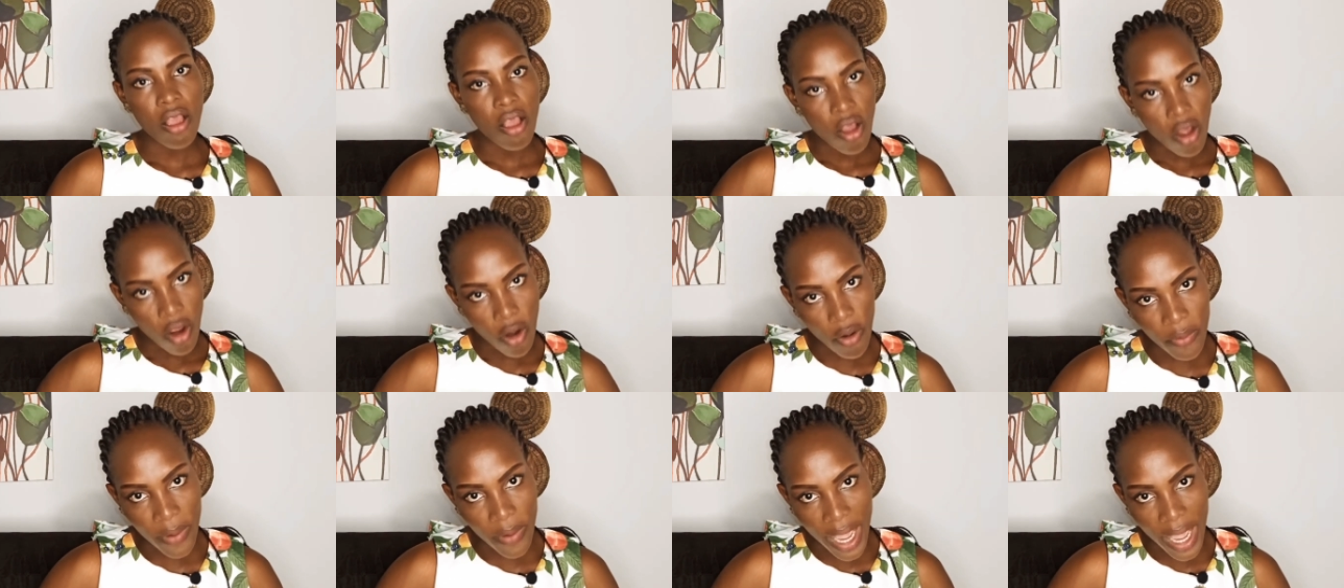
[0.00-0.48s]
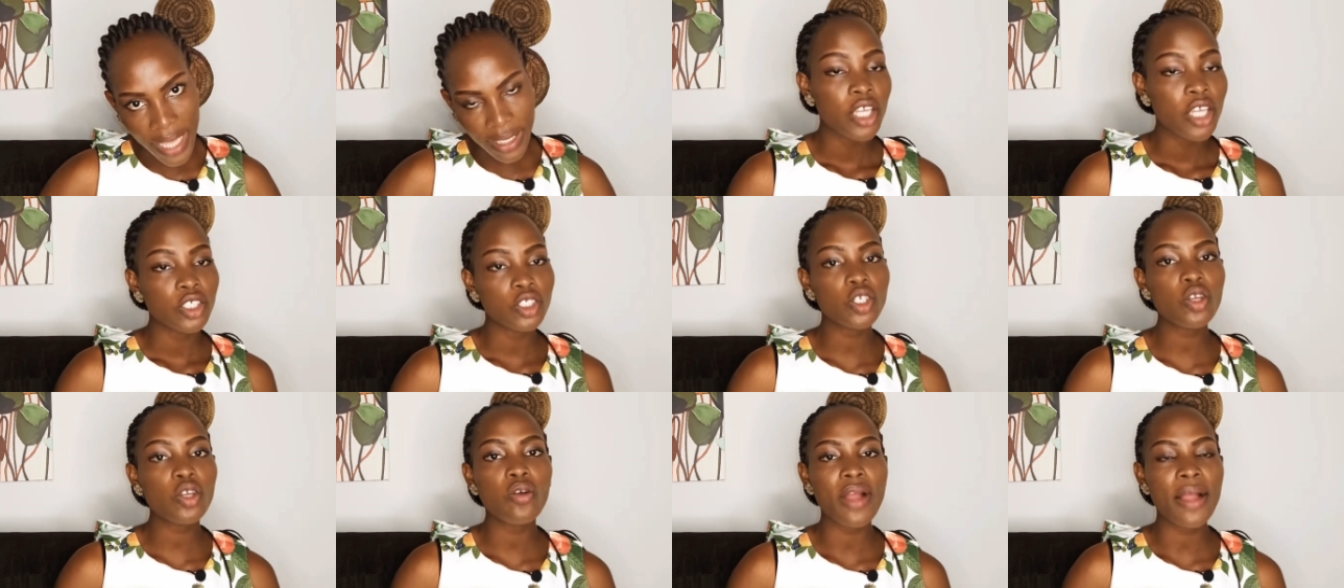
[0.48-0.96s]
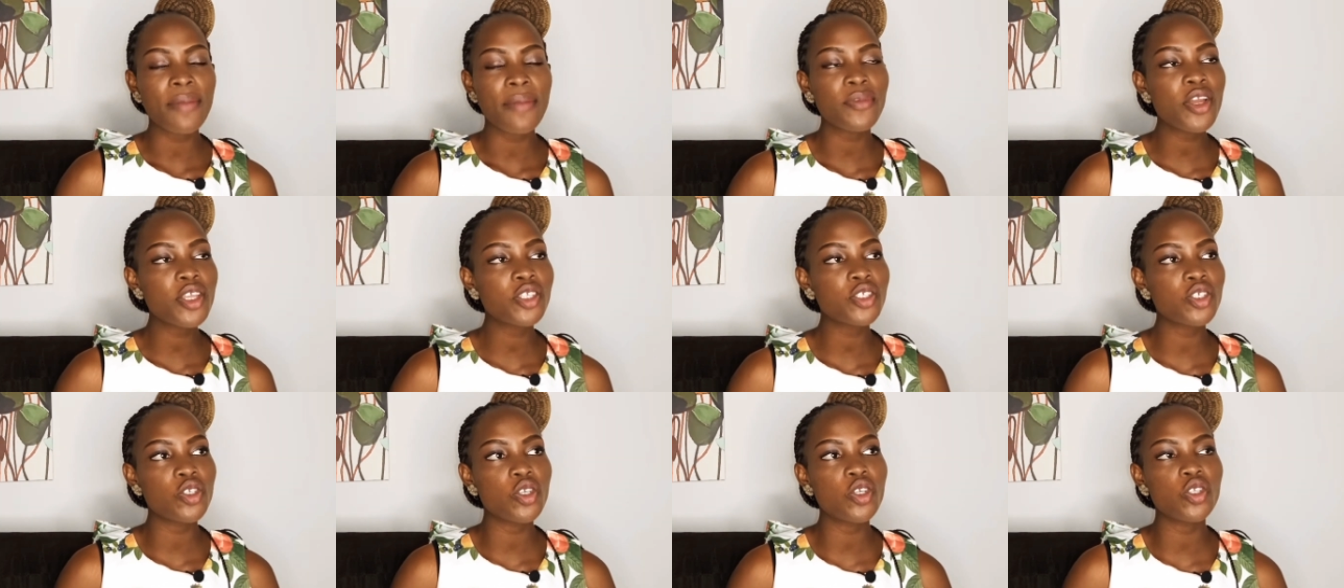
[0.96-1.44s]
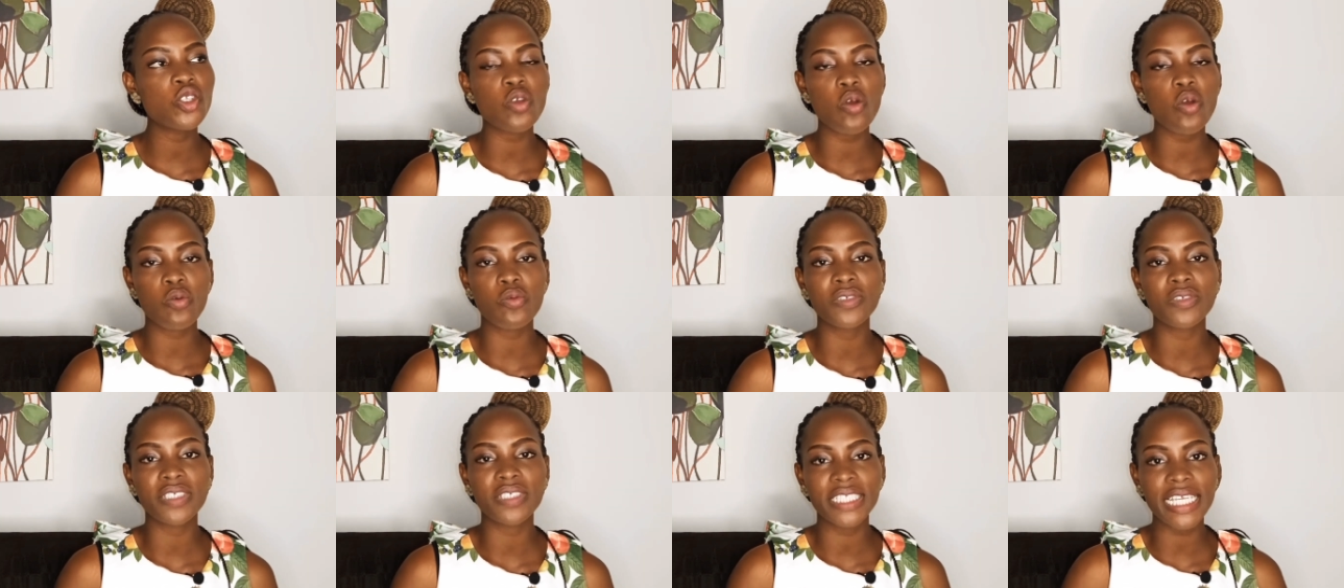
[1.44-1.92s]
All right, so I'm going to use
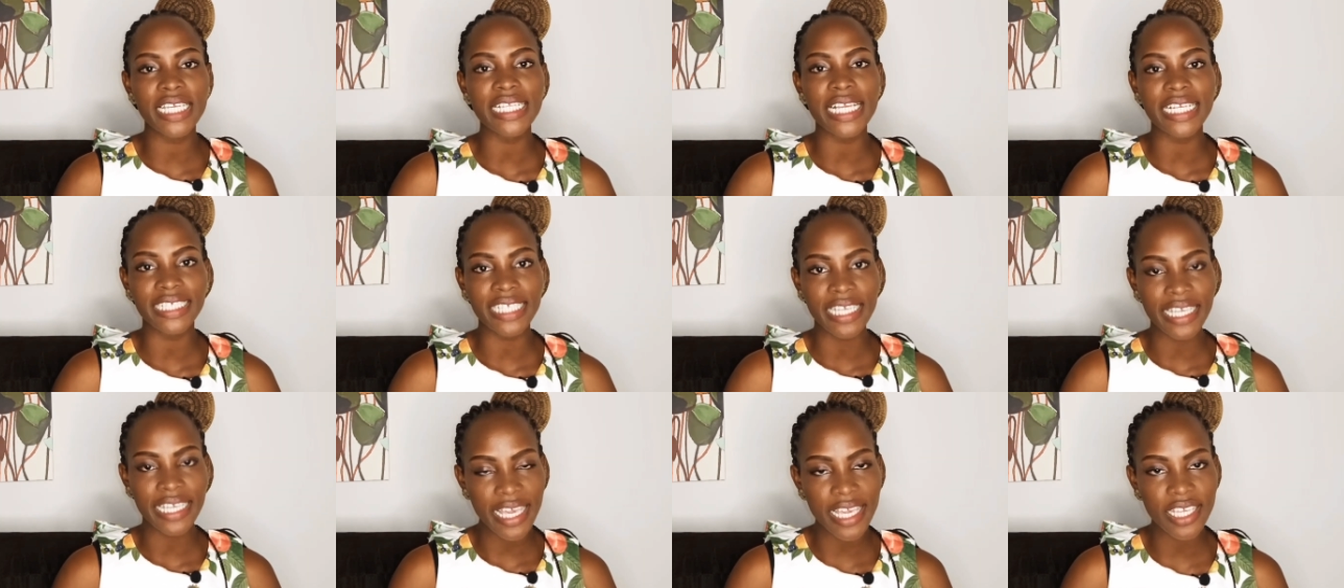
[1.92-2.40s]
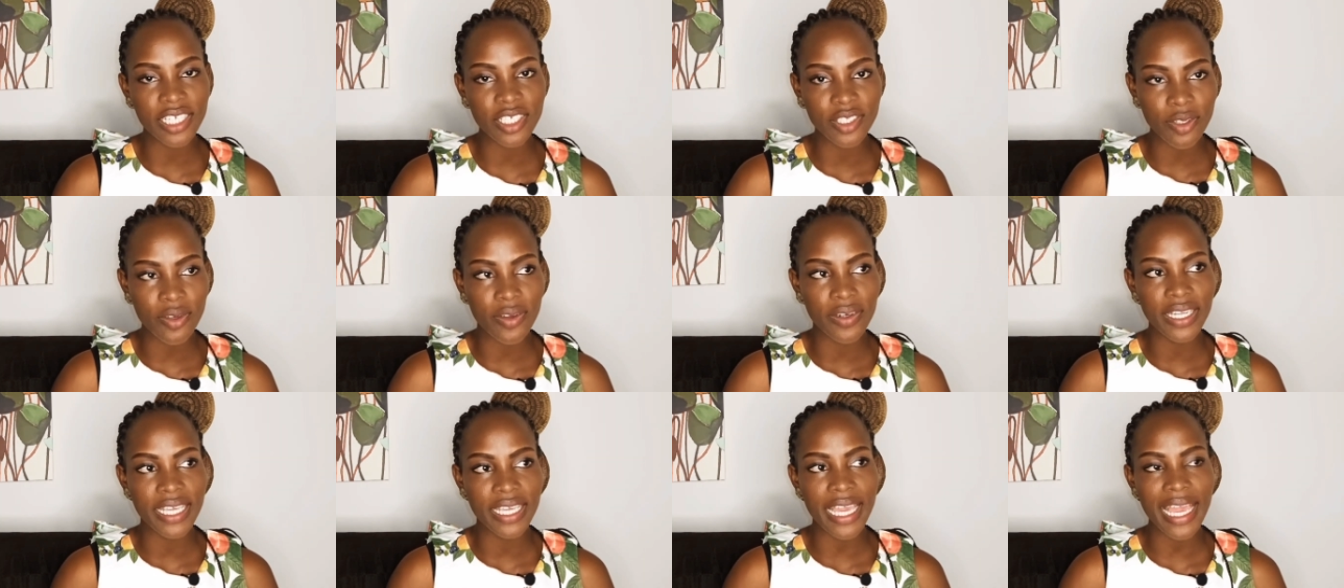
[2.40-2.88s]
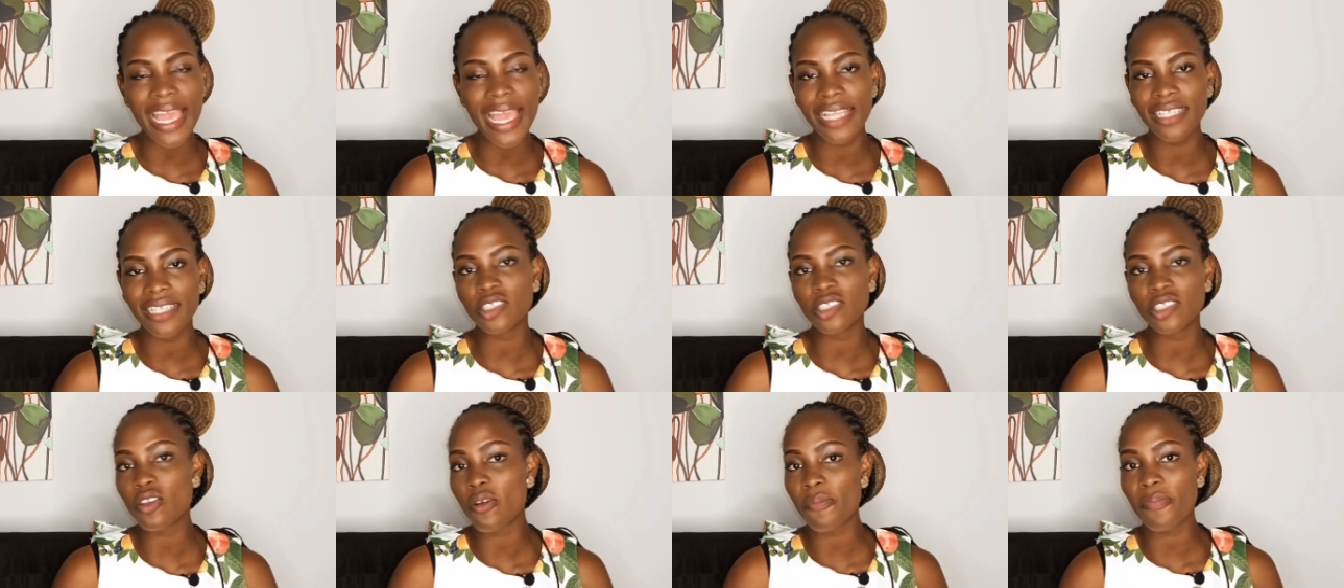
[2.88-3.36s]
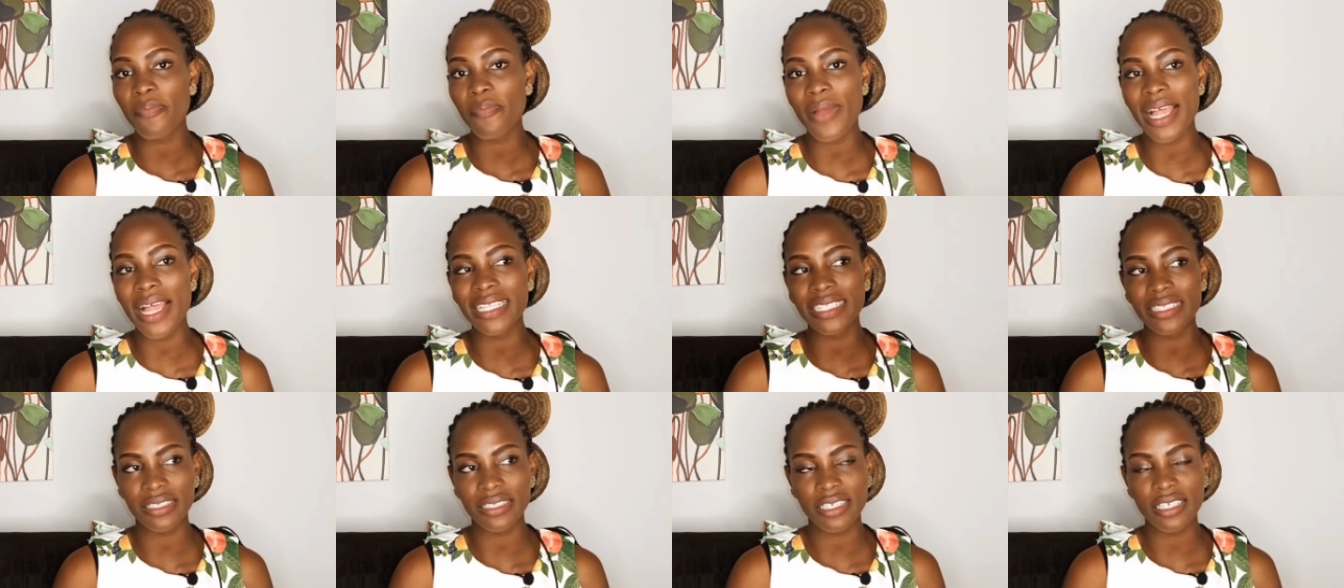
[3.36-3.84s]
Ogun State as a case study and some
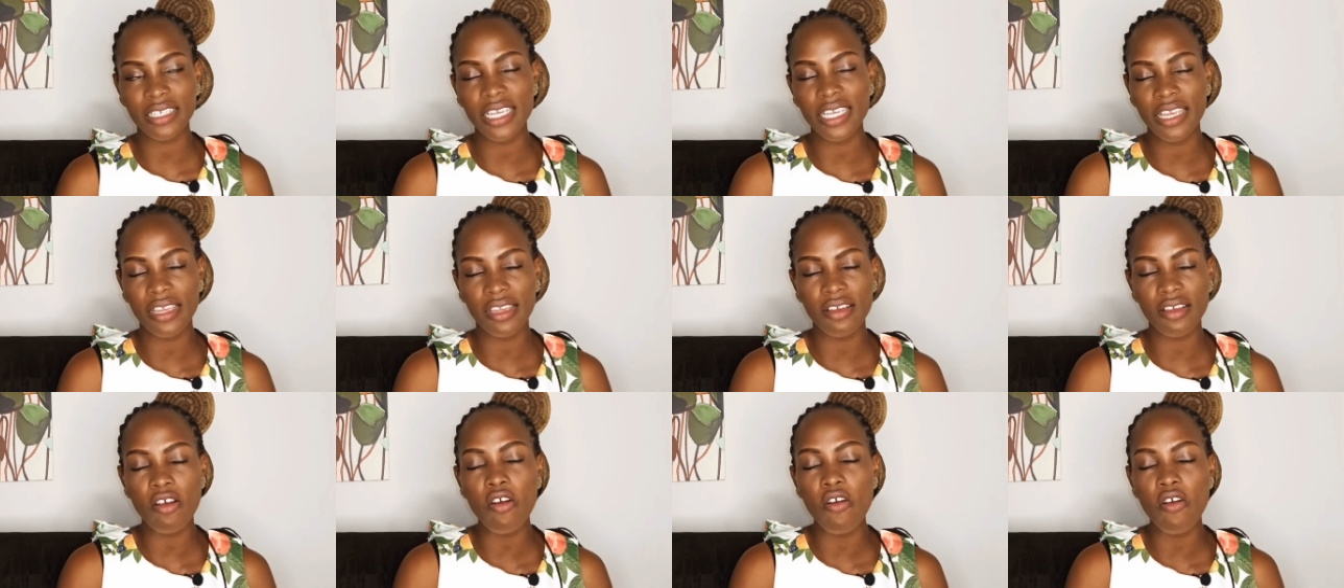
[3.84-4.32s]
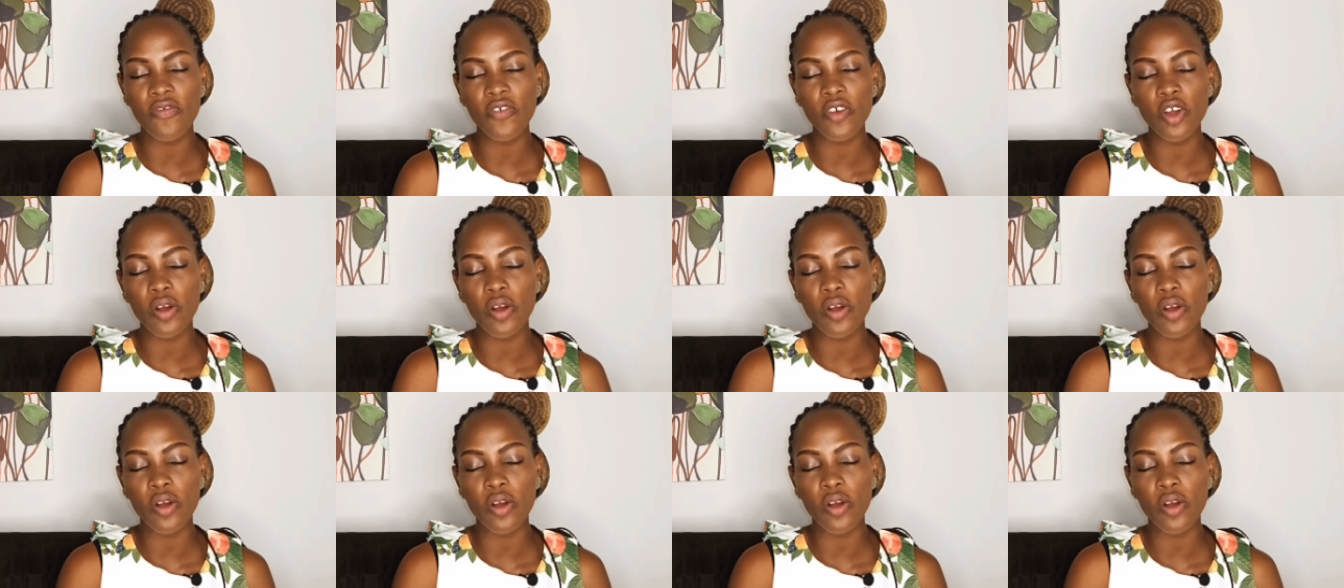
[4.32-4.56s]
parts of